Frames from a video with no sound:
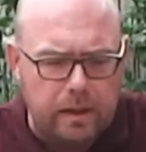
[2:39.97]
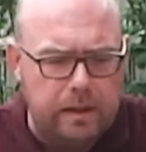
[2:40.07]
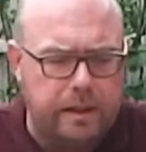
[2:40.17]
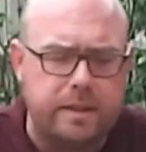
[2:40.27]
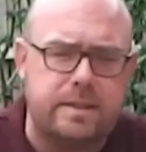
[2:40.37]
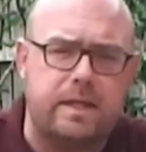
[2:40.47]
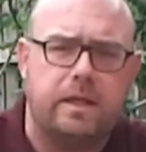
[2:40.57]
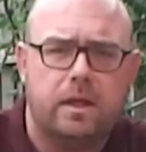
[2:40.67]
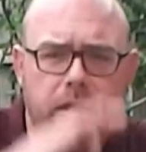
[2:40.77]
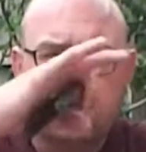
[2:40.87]
And then, as I
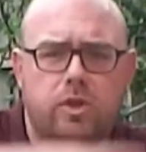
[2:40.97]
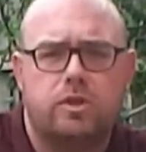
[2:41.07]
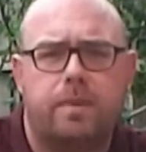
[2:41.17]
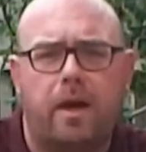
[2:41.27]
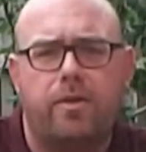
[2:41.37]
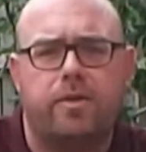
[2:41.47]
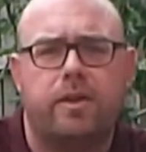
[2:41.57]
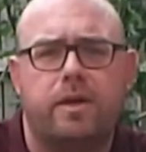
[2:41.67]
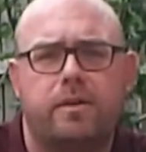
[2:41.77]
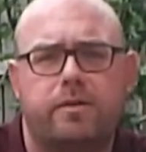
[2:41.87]
said, cut about a
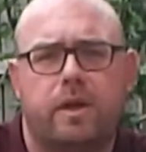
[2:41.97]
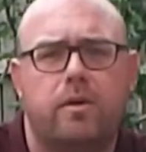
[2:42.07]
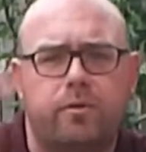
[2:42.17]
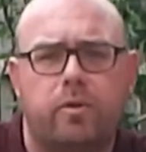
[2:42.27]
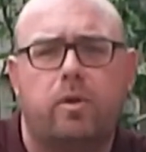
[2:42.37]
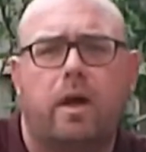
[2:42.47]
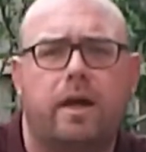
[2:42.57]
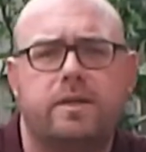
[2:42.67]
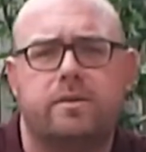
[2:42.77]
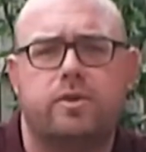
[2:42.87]
third of the overall
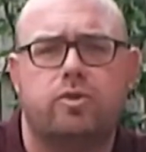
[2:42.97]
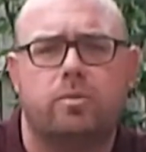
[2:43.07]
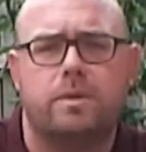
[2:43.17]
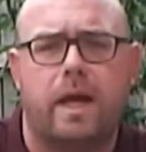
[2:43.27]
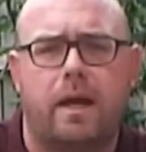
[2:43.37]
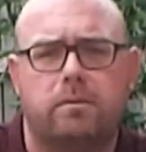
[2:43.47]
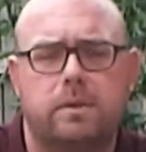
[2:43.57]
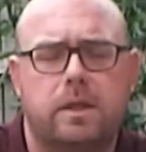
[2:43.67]
height of the shrub down.